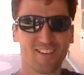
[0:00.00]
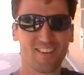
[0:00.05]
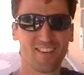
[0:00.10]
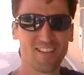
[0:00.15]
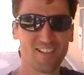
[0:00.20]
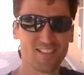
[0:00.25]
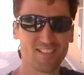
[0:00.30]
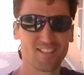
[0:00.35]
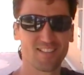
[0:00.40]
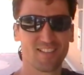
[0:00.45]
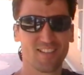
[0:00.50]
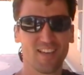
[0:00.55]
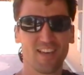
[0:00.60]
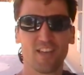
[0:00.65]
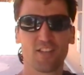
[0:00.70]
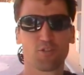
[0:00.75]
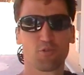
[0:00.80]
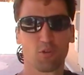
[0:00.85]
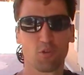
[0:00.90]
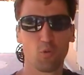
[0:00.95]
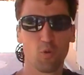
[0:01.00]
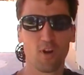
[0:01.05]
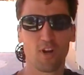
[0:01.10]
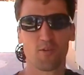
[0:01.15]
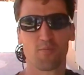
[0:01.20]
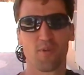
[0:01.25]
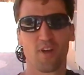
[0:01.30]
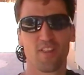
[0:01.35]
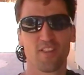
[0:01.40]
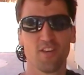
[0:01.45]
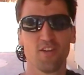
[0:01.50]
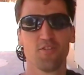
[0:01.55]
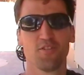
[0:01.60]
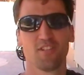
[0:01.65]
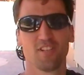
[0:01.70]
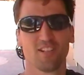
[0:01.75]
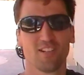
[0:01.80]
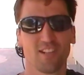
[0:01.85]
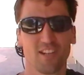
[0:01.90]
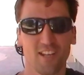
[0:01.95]
This, it's required by the
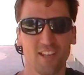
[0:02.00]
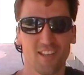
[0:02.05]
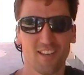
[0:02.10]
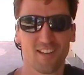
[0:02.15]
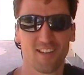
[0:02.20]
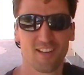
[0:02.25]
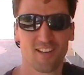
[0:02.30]
utility.